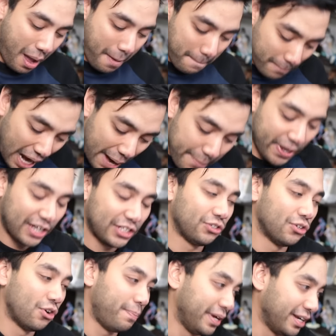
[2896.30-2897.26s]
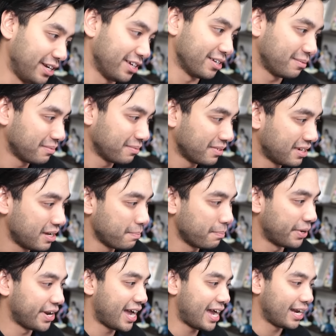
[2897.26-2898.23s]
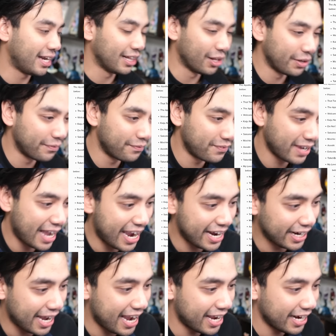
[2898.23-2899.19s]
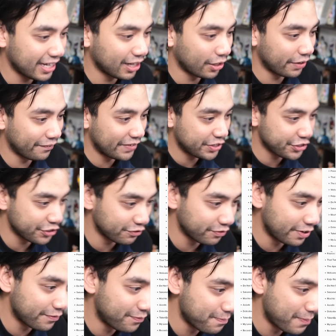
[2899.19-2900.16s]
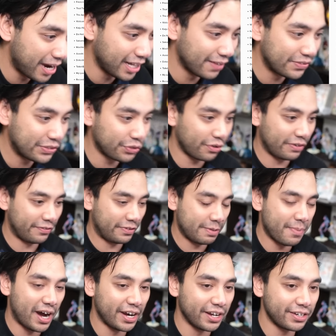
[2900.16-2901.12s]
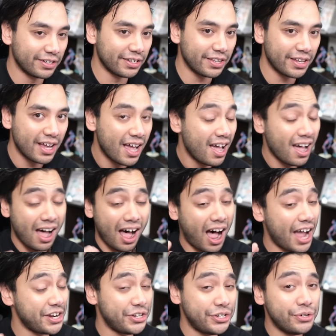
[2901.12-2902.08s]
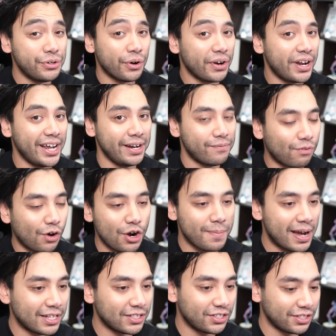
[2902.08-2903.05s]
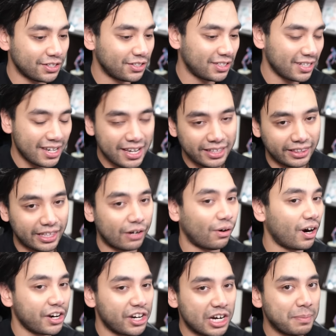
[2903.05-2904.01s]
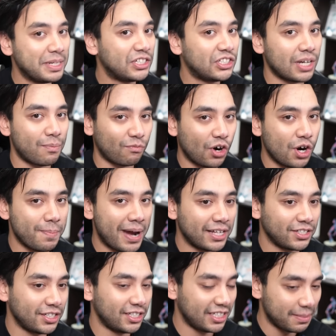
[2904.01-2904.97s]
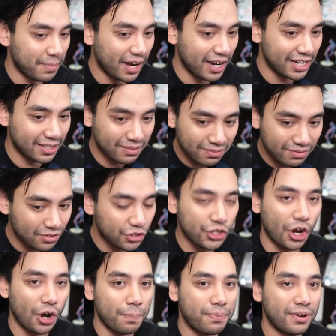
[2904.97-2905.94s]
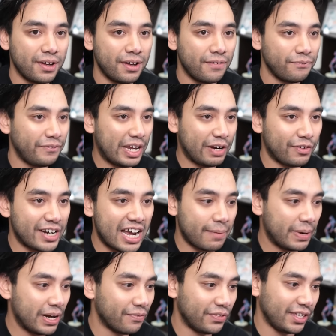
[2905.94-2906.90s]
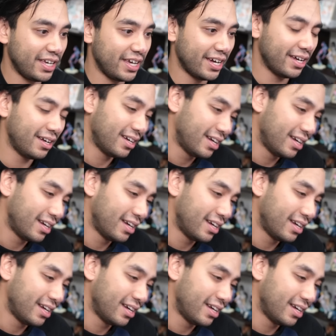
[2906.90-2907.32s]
My personal opinion, but I had a lot of issues with My Love Story with Yamada-kun. I do not hate romances. There are going to be some romances in my top favorite anime of the year.